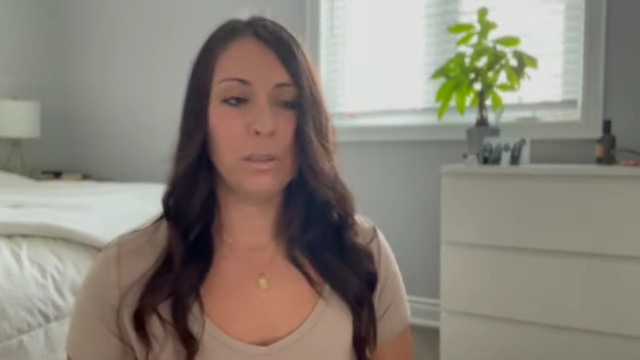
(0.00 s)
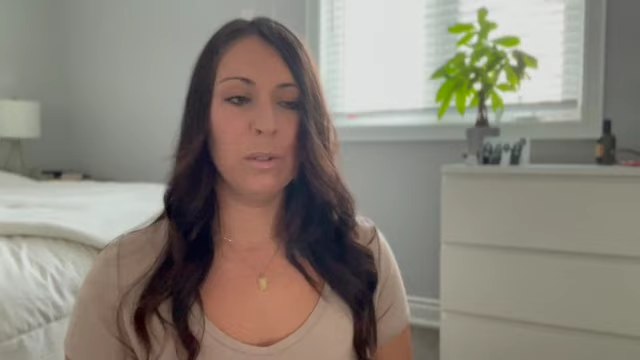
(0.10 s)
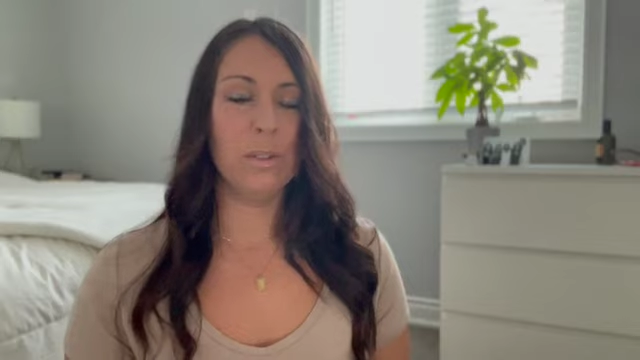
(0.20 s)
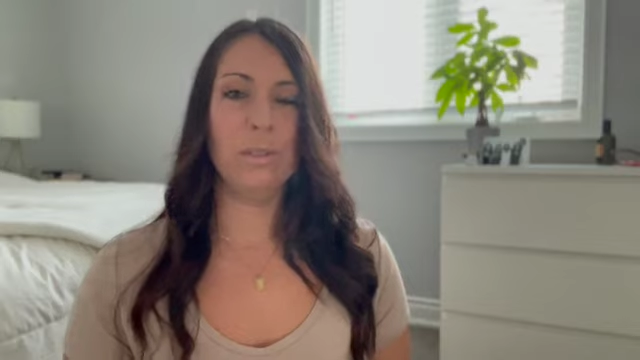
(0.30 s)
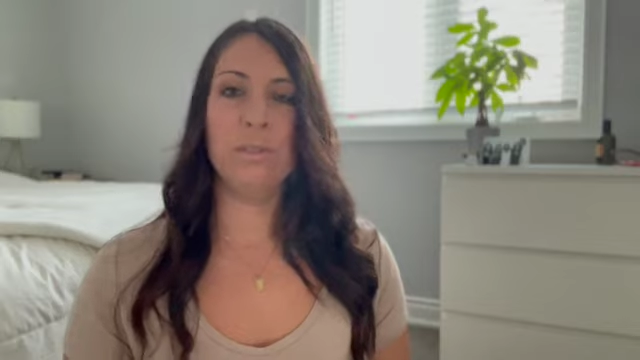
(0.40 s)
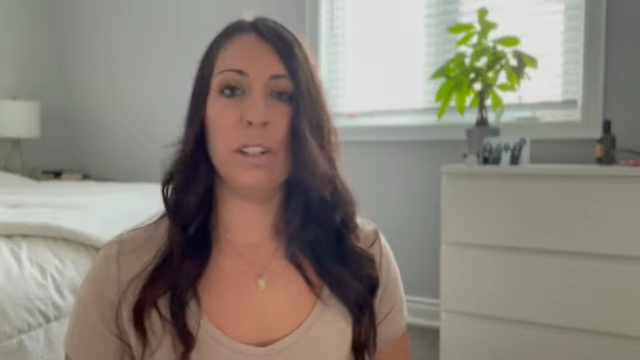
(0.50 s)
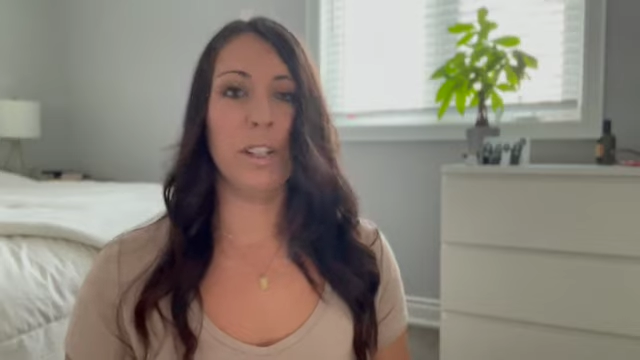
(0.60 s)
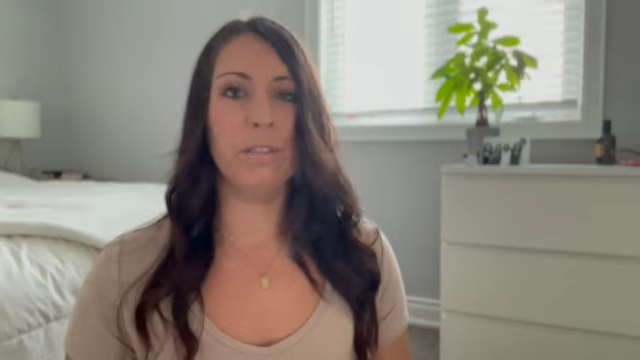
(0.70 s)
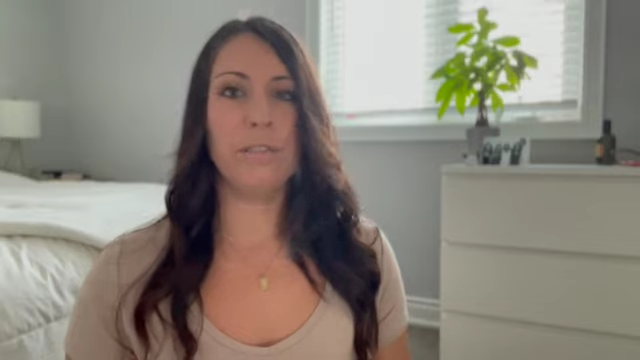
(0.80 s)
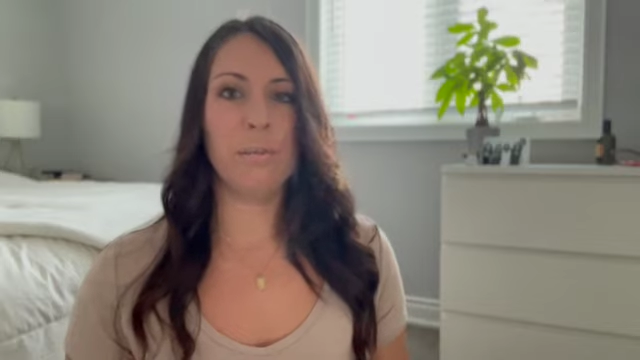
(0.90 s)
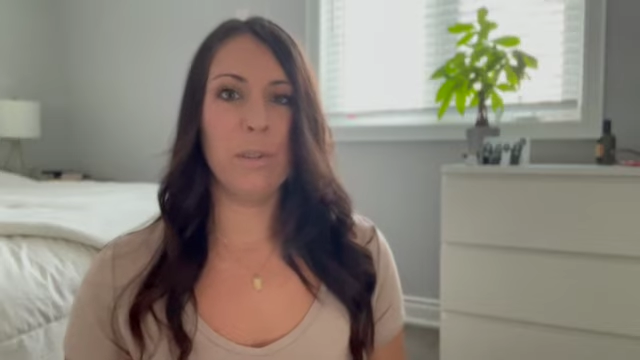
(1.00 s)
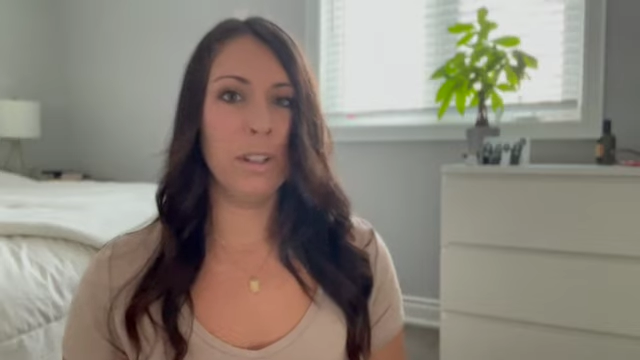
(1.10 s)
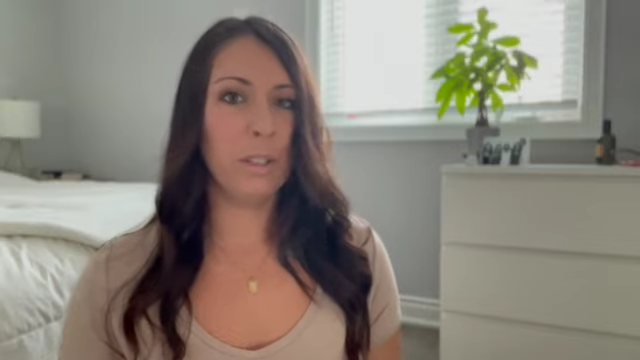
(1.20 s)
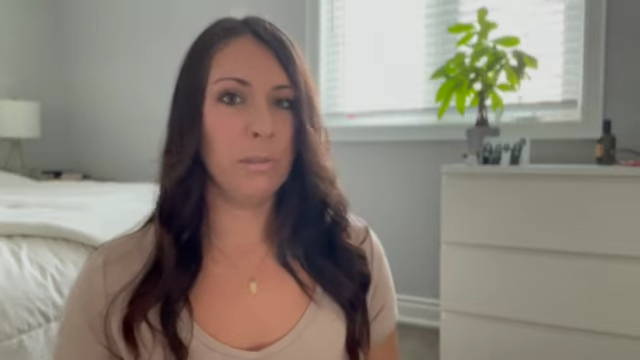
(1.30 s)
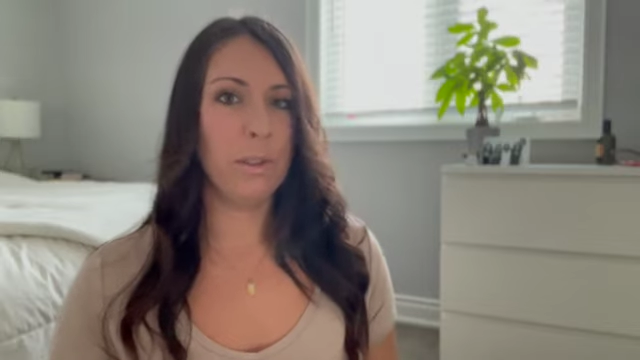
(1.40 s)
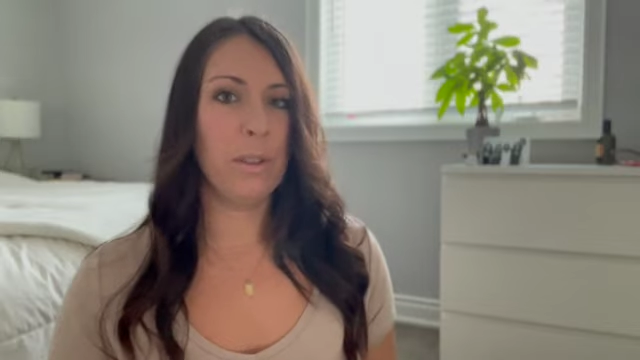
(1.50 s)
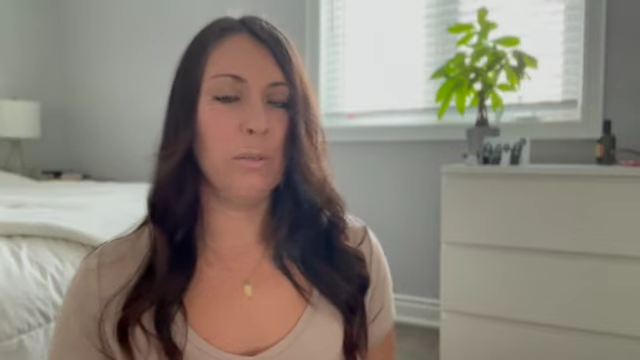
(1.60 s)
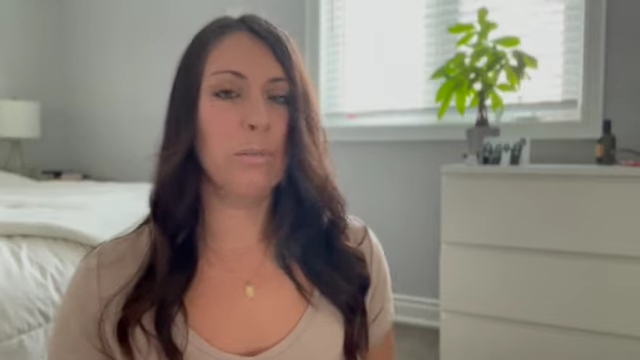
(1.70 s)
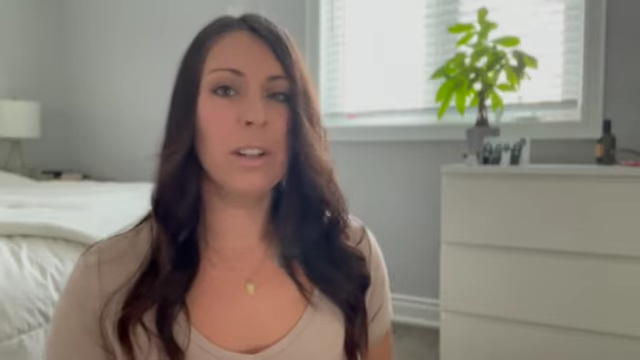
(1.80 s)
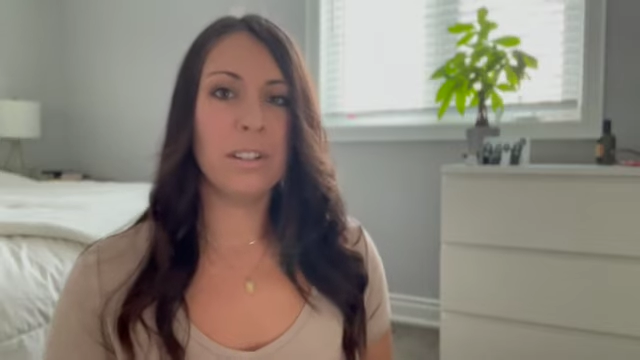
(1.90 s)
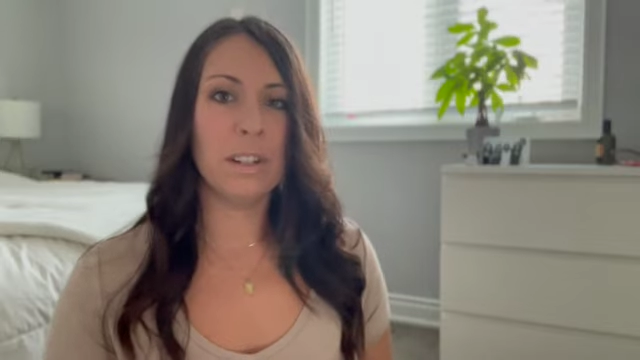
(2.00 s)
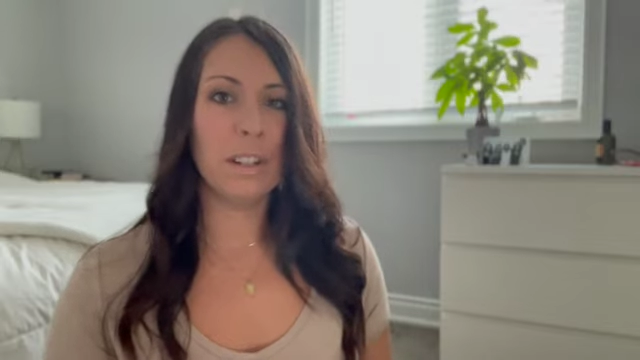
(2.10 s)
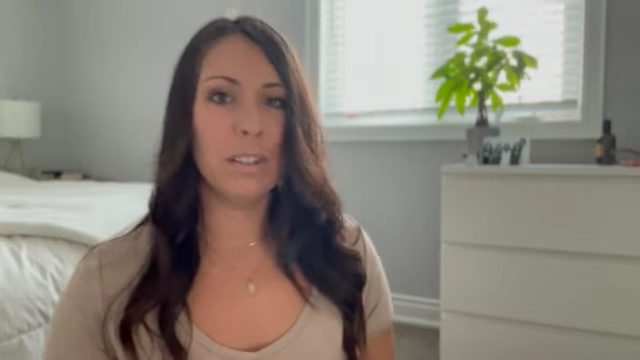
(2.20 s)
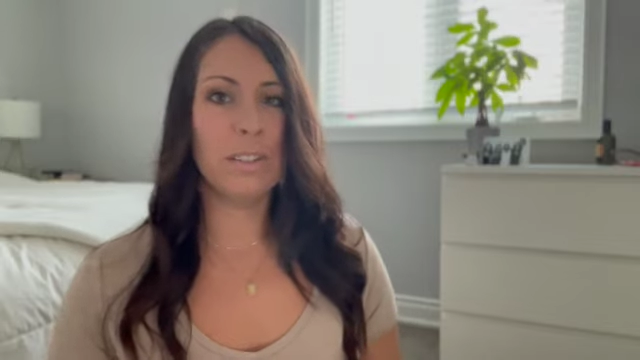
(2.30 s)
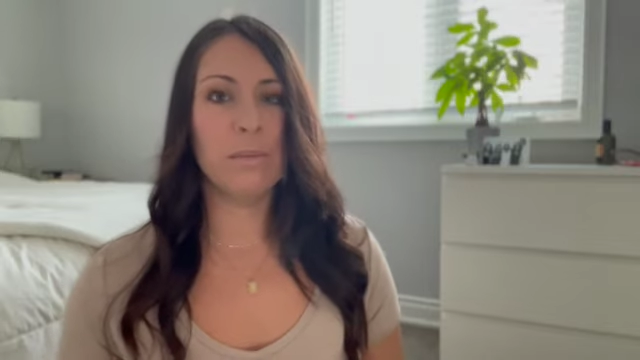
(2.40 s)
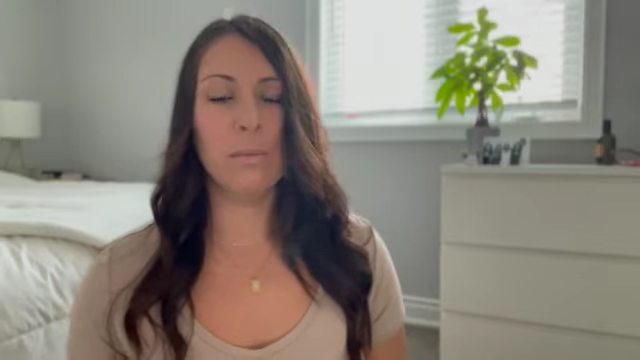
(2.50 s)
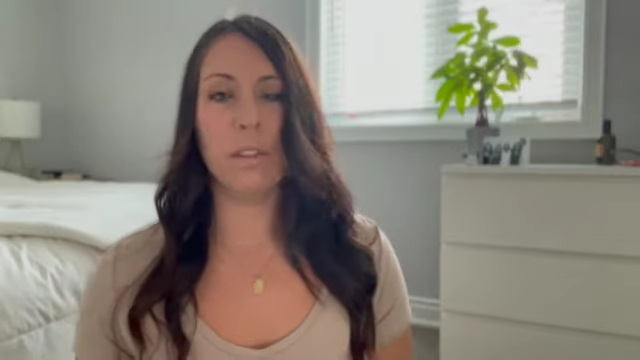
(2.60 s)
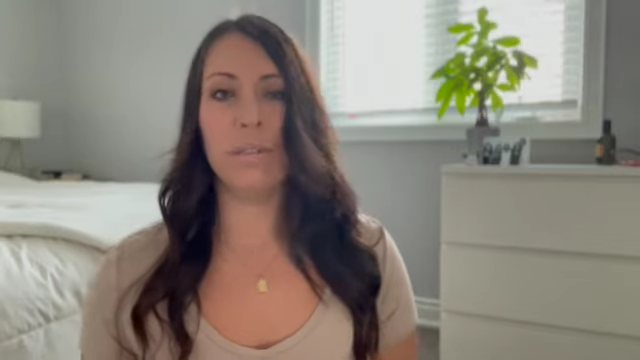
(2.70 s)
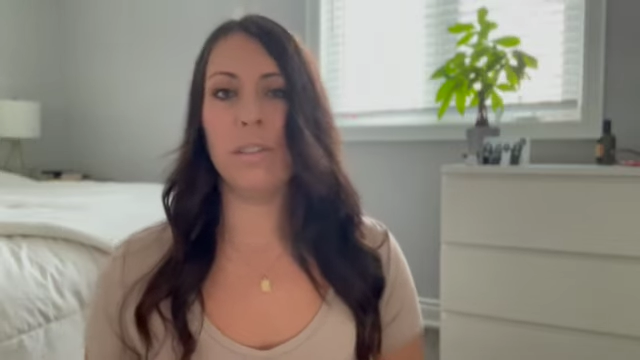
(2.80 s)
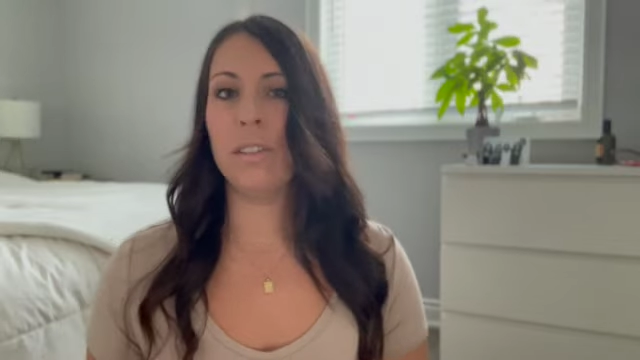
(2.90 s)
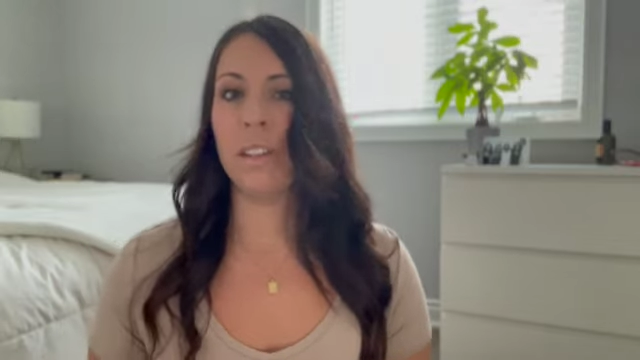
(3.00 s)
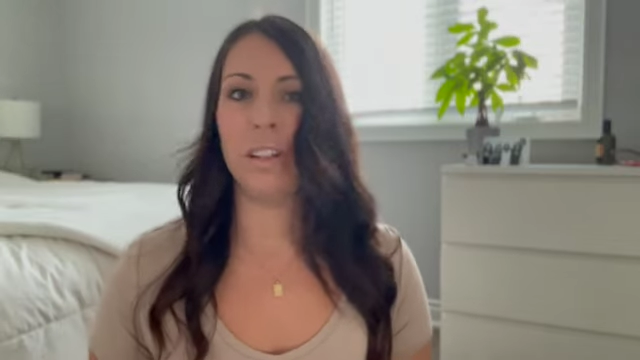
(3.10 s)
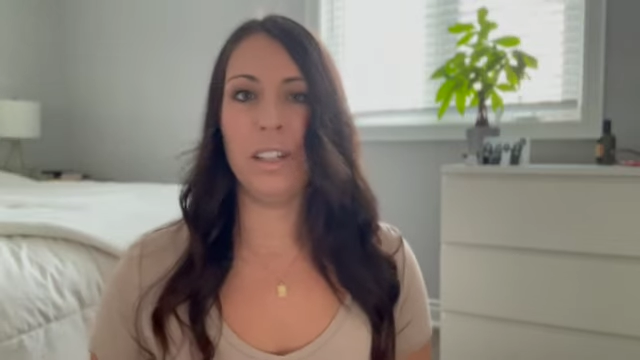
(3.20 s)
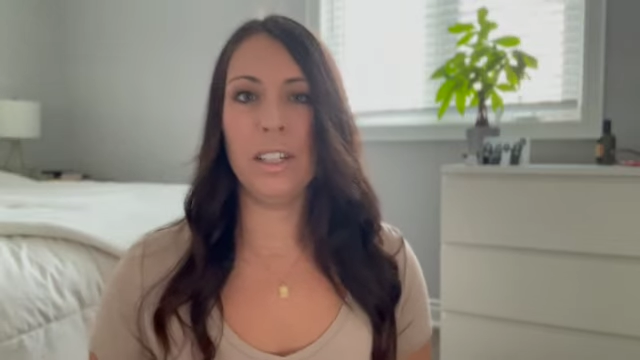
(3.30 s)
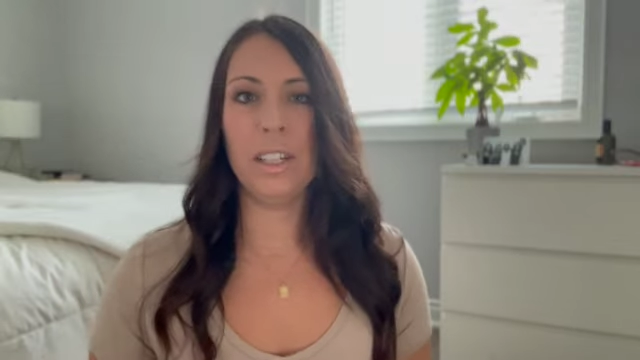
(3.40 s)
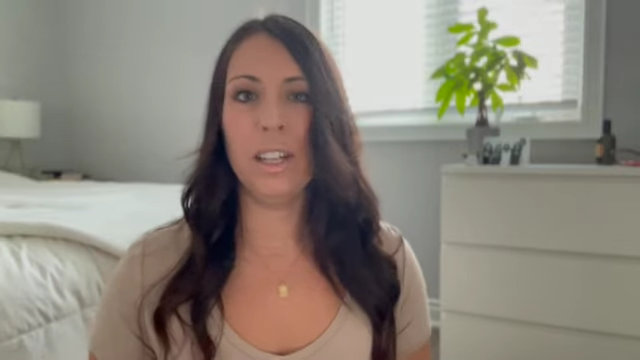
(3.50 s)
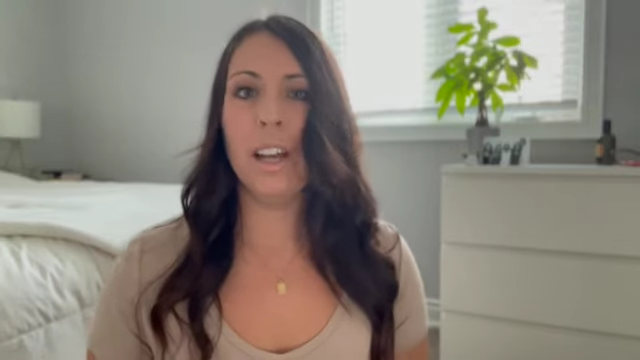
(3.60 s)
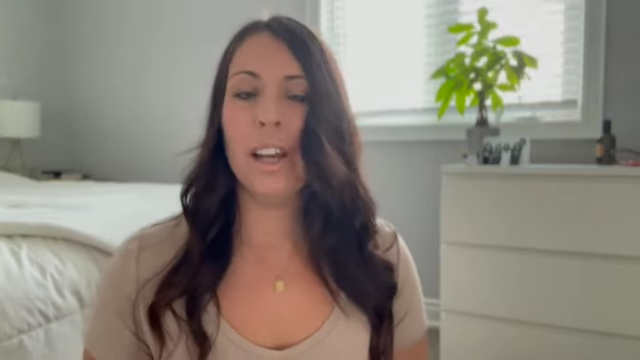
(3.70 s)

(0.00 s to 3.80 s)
or are very familiar with the residents, with the facility.